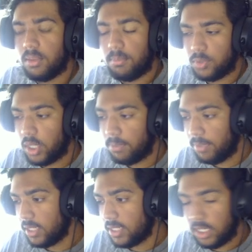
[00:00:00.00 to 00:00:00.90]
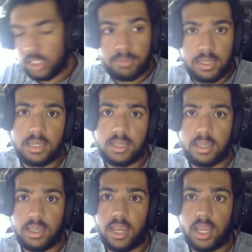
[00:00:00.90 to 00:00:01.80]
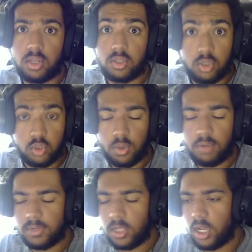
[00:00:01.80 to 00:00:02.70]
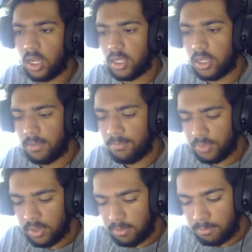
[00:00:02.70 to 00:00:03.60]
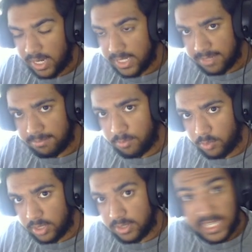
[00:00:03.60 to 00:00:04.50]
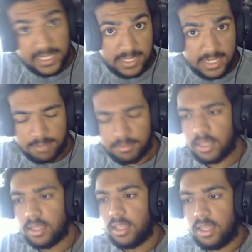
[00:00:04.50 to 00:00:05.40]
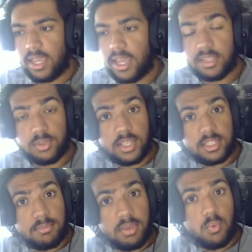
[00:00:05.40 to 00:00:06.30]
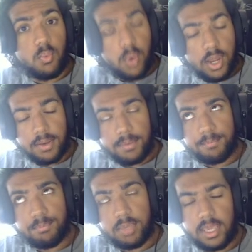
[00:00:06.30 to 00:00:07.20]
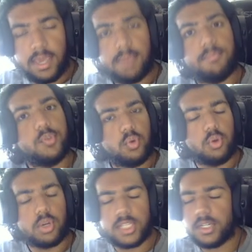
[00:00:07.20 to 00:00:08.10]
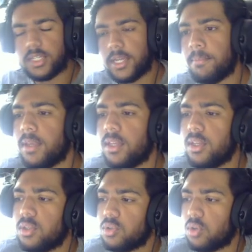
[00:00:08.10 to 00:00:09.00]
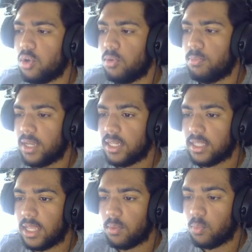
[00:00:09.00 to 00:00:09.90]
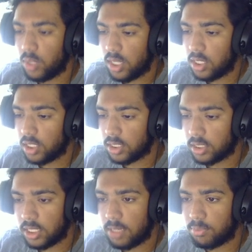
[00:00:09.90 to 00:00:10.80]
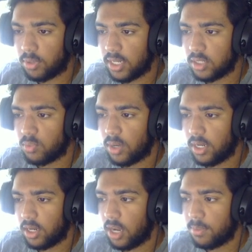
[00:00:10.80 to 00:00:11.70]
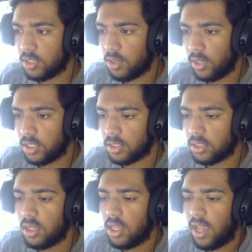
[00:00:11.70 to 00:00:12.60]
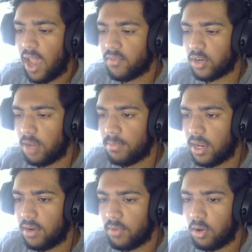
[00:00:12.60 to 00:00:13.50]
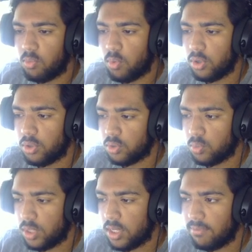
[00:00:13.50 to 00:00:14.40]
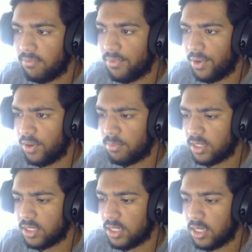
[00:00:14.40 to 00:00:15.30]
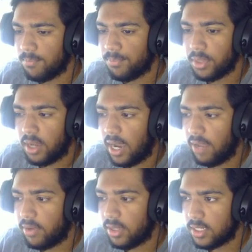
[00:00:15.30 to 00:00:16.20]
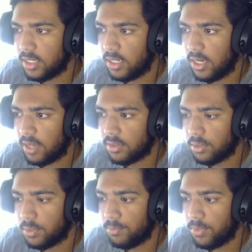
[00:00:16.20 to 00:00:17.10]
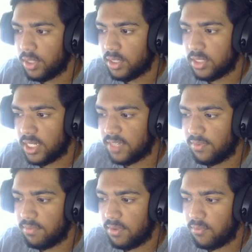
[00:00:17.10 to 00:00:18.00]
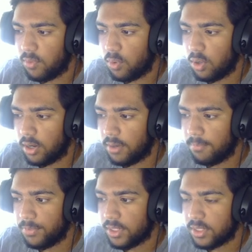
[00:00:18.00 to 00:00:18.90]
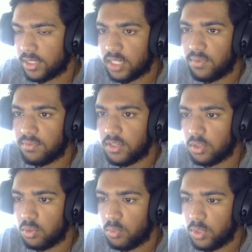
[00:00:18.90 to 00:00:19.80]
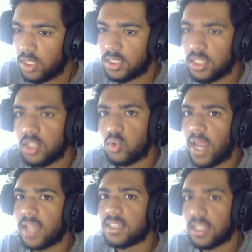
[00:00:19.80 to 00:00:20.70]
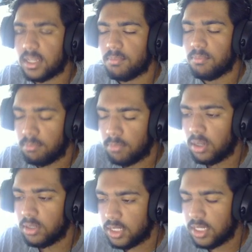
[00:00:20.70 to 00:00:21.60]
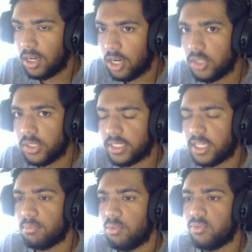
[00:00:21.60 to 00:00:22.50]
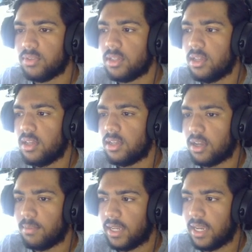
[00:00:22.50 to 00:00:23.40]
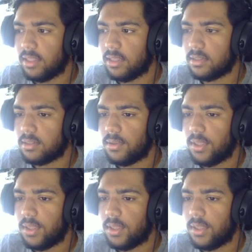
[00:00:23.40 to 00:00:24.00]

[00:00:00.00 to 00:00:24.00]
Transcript: Trump is going to speak at 12 o'clock my time, which is Texas time. And so that's going to be 1 p.m. New York Standard Time. So because of that, we could see price run in opposite directions. After coming out of all war news, we could very much see high volatility down to 654, 652. We could see drastic multi-hundred tick moves coming out of this.